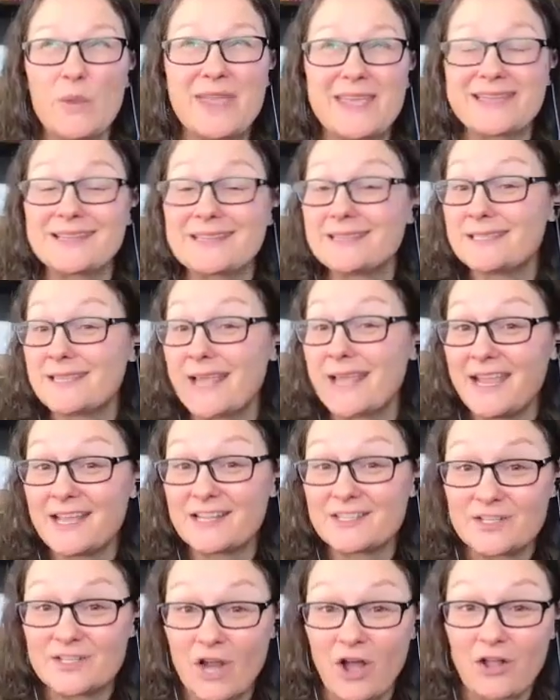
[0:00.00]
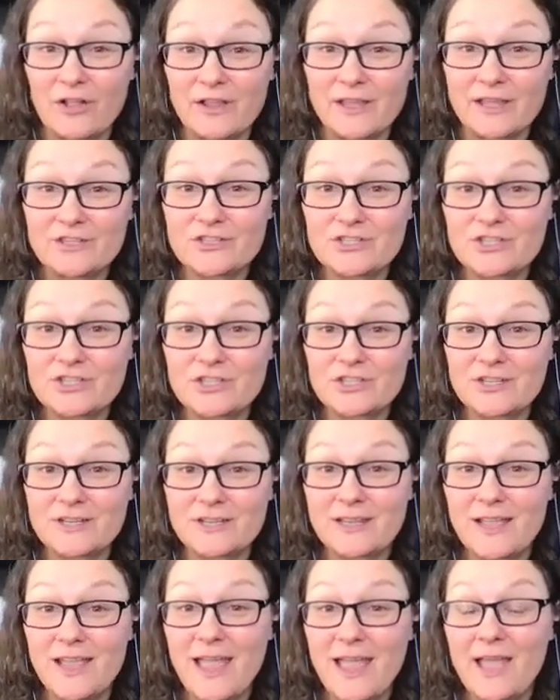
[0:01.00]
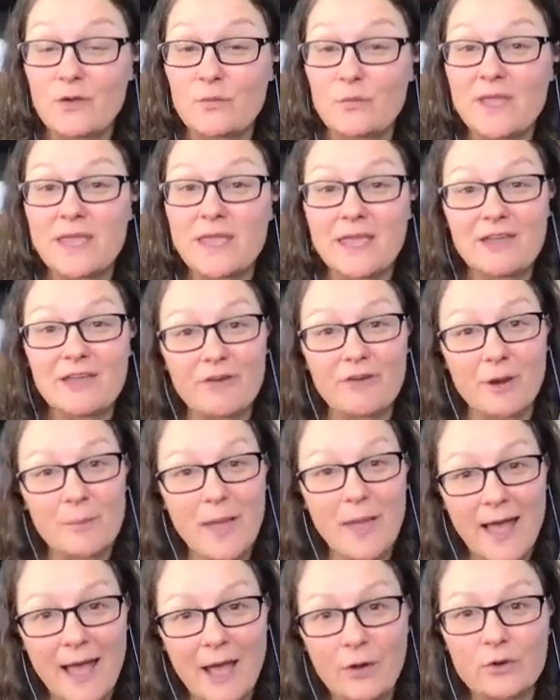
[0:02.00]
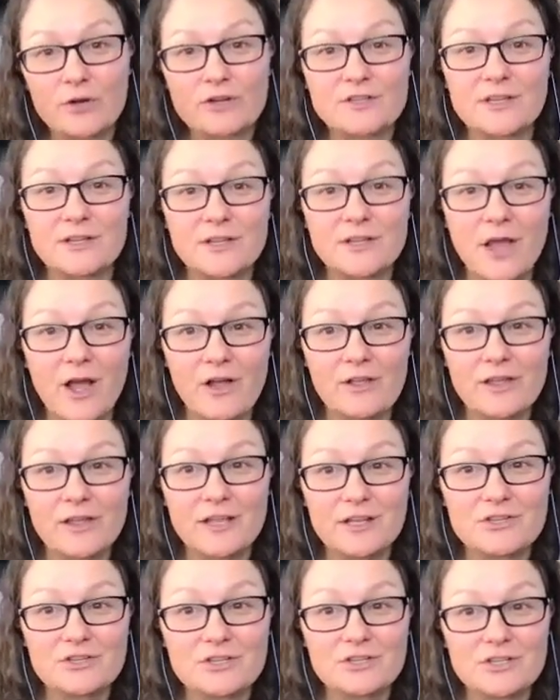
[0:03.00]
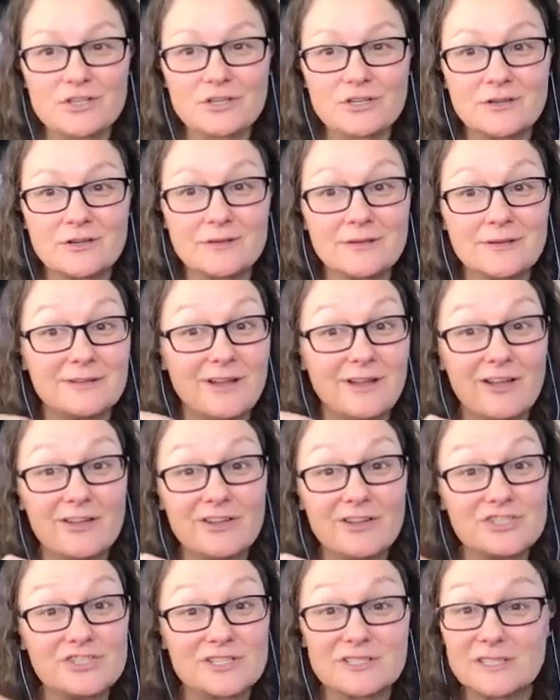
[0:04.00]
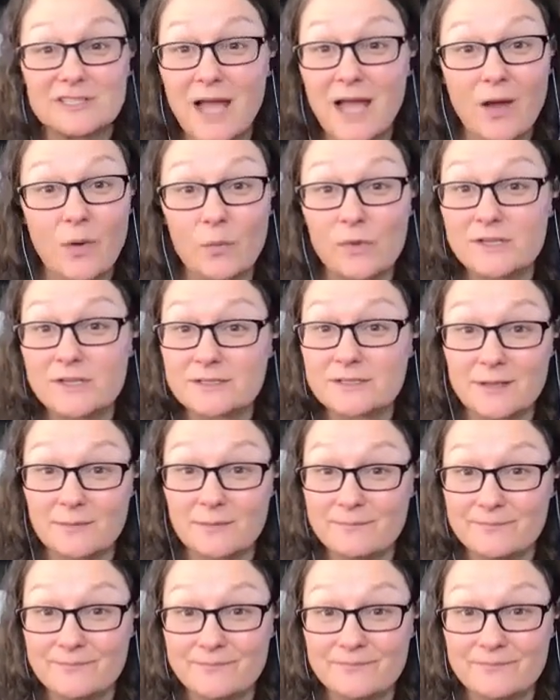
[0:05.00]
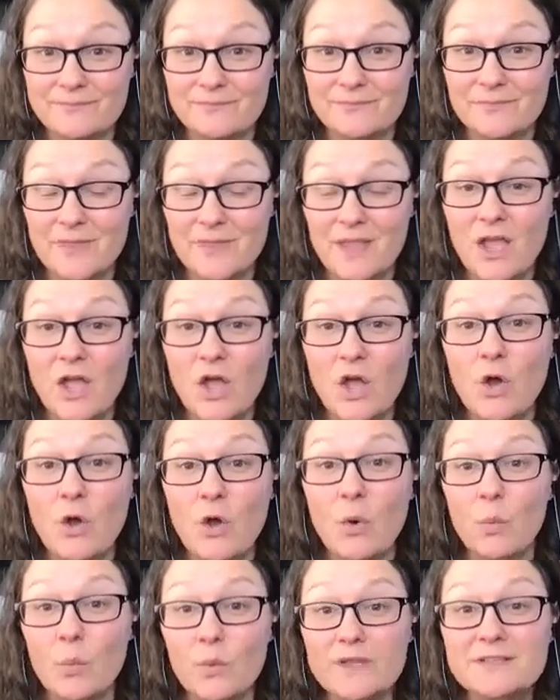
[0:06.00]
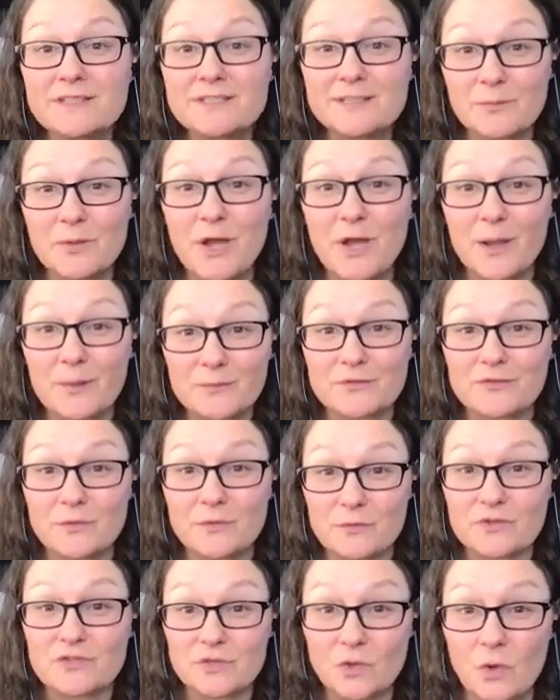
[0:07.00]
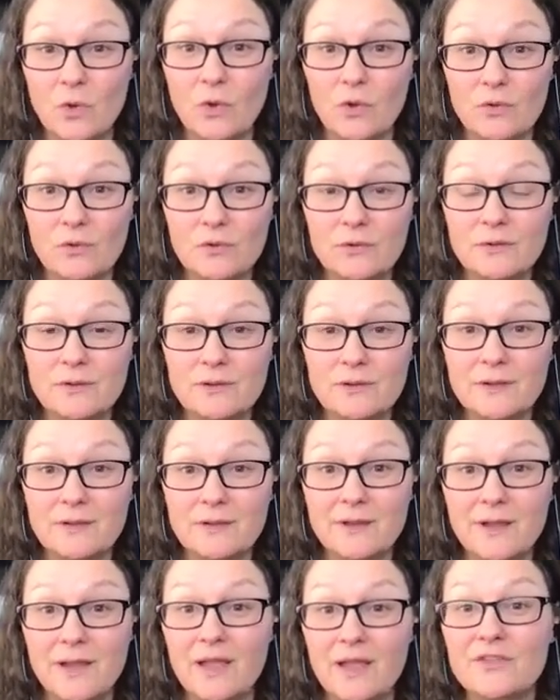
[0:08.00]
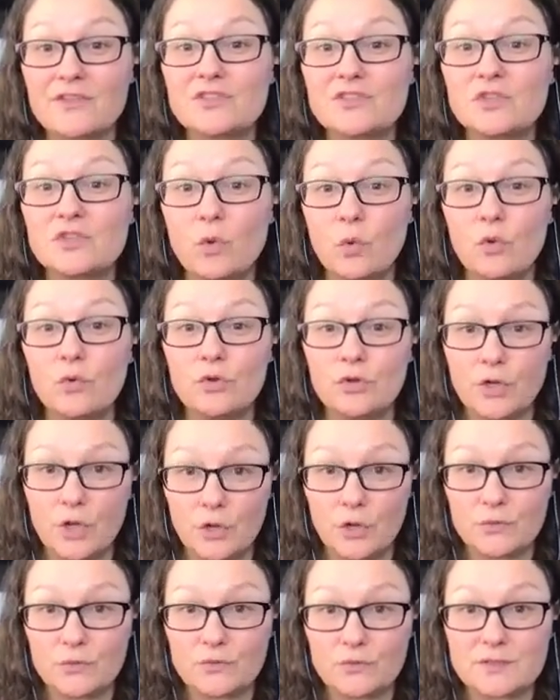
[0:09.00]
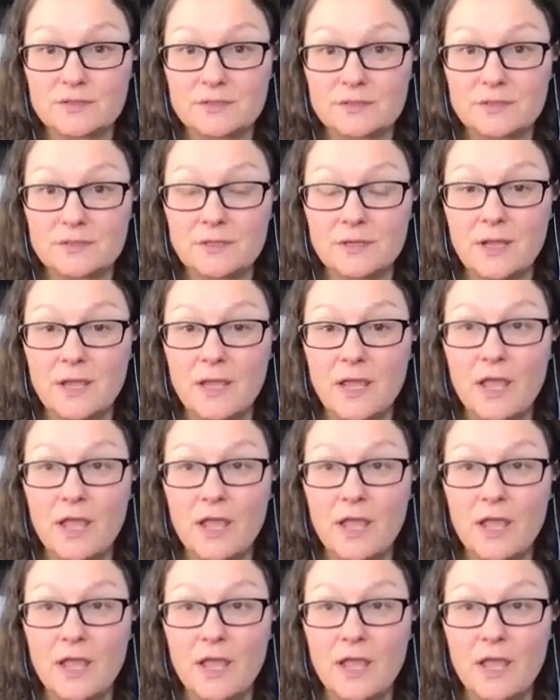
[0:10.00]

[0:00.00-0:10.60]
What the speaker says: We can say it's knowledge and we give our power to knowledge. Knowledge is not wisdom. Wisdom comes from the soul, and the soul knows.